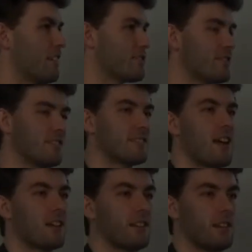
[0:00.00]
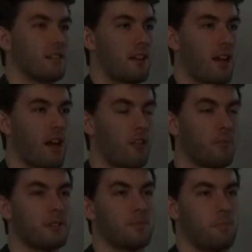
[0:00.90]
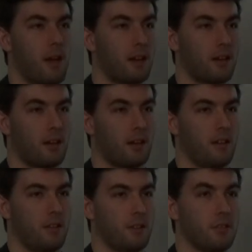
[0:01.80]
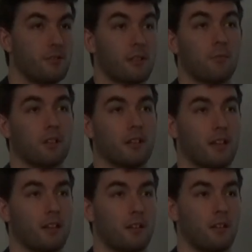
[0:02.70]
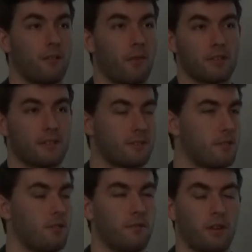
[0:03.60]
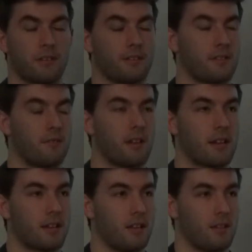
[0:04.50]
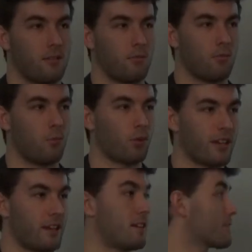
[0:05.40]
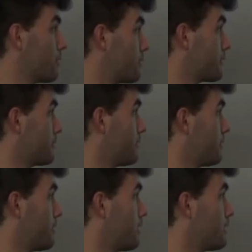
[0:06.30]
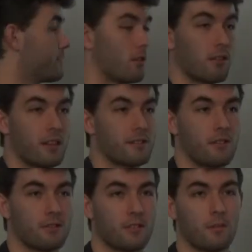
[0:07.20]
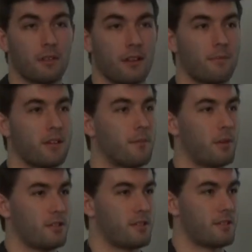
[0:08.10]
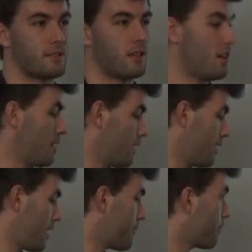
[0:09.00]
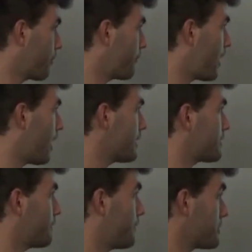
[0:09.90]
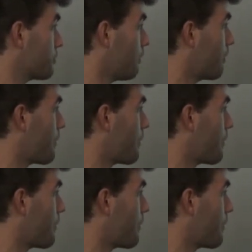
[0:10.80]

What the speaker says: just exactly how much better using one kicker versus 2 versus 3 will get us closer to the 0 kick, 0 slope at intermediate bunches. It provides a visual